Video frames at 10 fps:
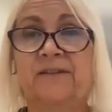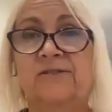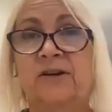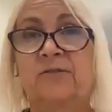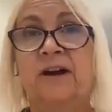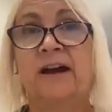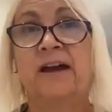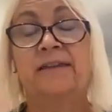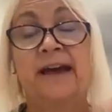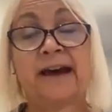So
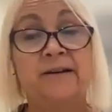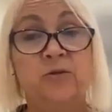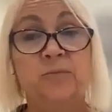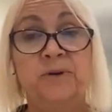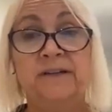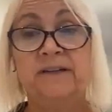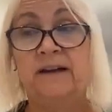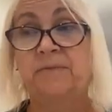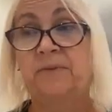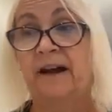that opened
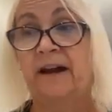up